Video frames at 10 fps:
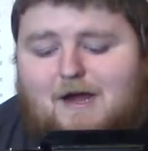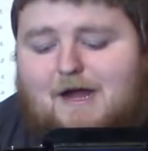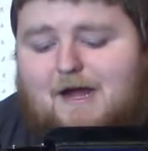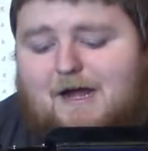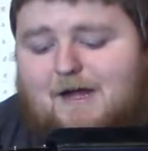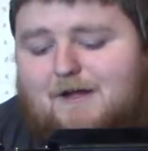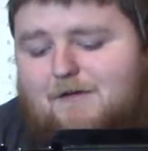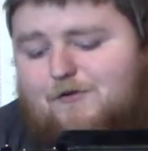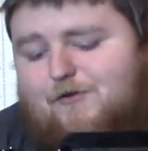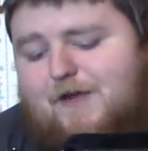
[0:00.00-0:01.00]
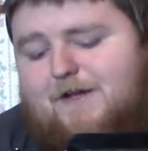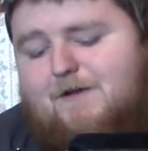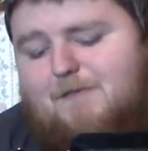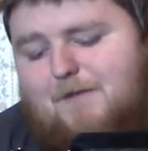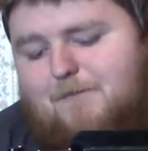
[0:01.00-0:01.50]
I created
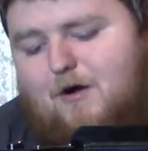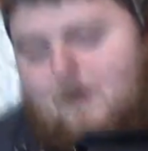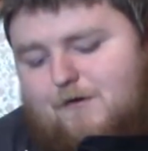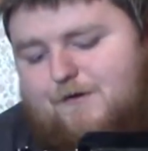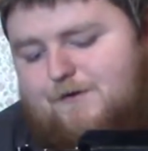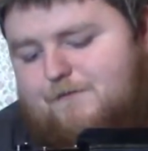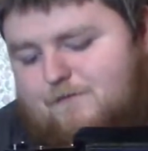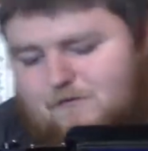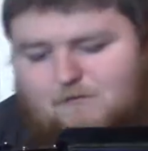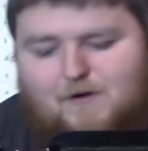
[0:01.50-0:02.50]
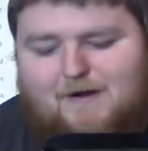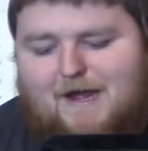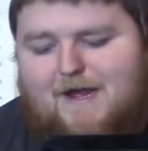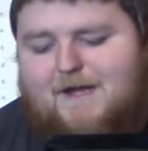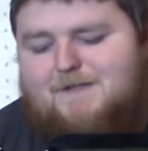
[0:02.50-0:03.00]
my part where it
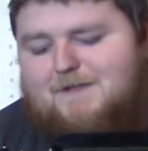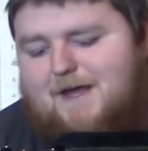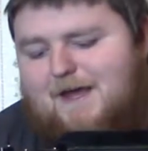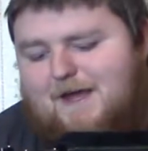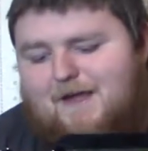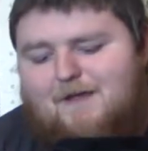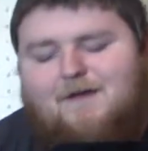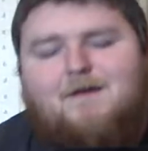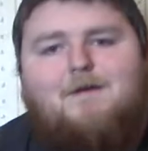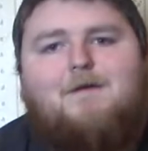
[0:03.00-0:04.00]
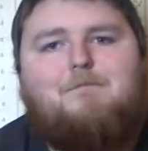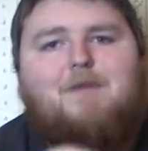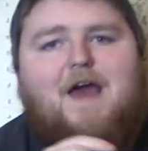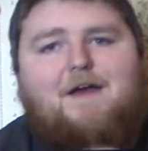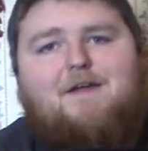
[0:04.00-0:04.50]
has a
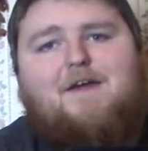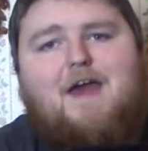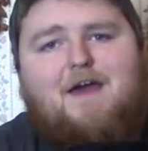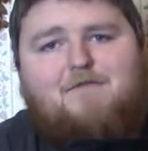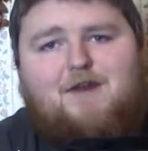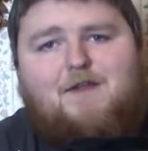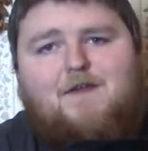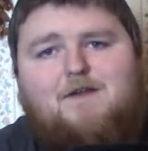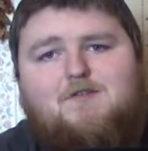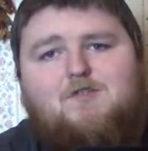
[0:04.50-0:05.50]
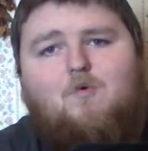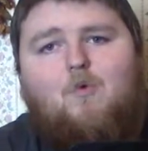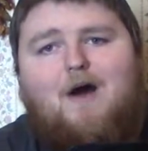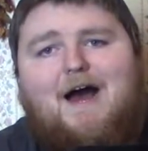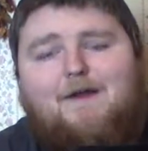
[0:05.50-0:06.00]
back cavity that is
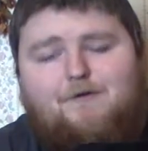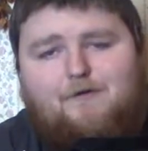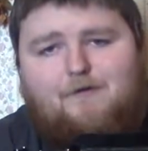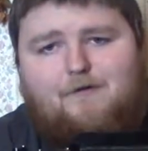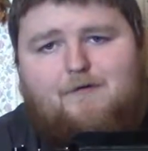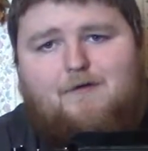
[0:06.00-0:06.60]
wider